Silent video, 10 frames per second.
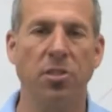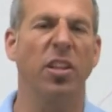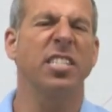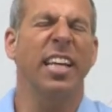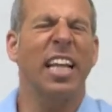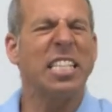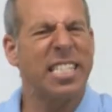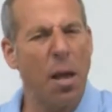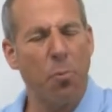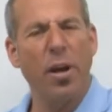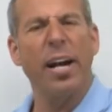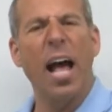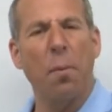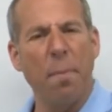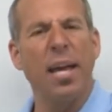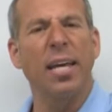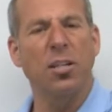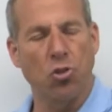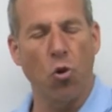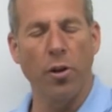So they said, let's separate it out and it
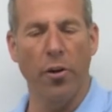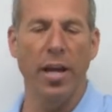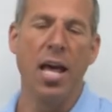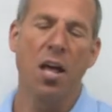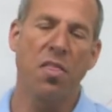extraordinary.